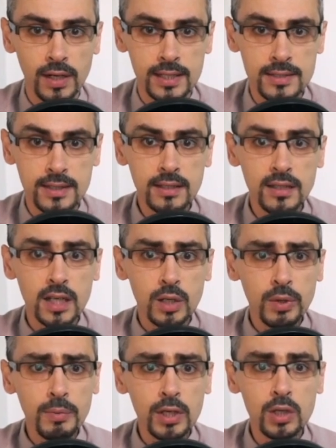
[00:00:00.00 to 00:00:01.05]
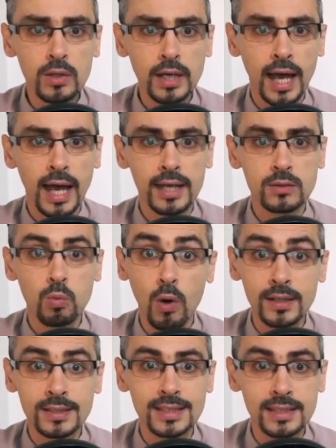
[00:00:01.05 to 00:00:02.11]
lesson, we will look at
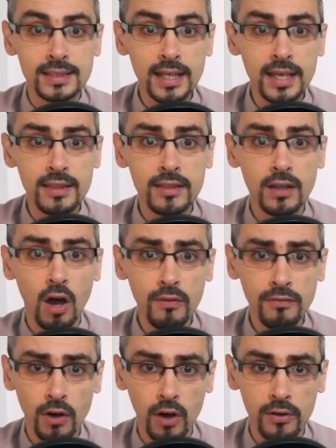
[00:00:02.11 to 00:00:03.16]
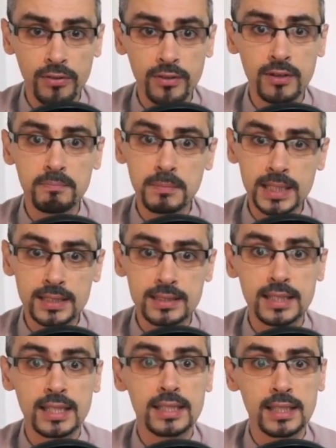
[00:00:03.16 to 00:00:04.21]
what the death of author means
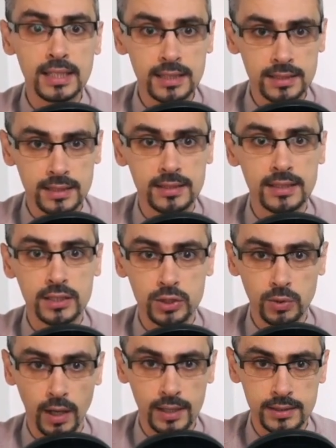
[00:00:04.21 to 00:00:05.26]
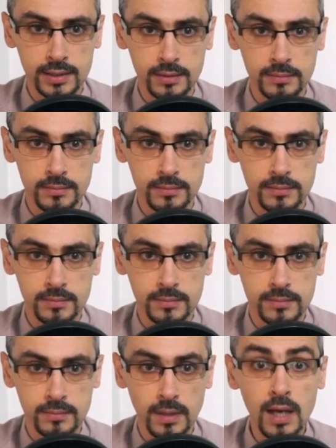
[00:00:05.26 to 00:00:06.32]
in intertextuality.
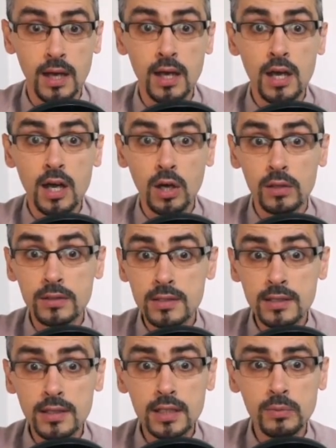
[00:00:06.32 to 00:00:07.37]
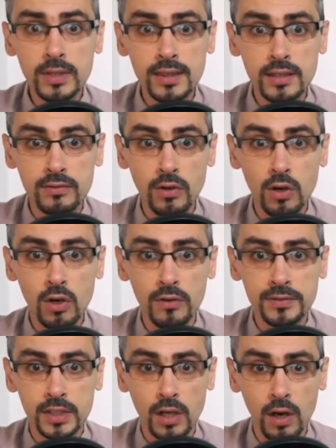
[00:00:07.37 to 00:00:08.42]
Concerned with the role of
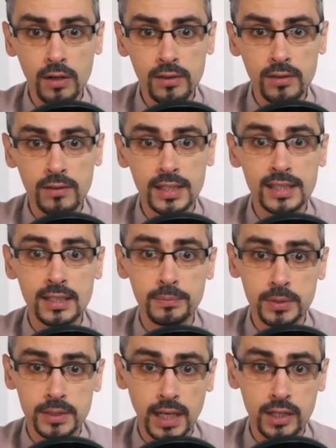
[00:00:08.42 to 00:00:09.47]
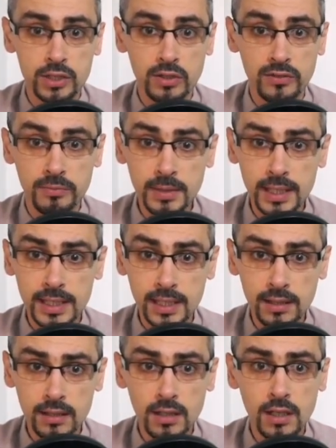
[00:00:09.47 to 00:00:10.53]
the author in the production of
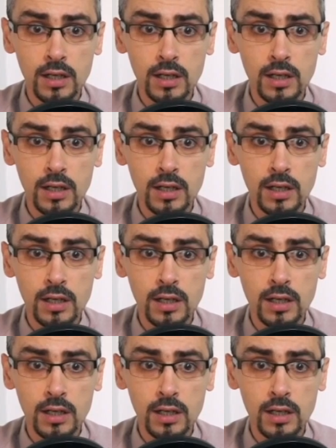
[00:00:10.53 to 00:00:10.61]
meaning,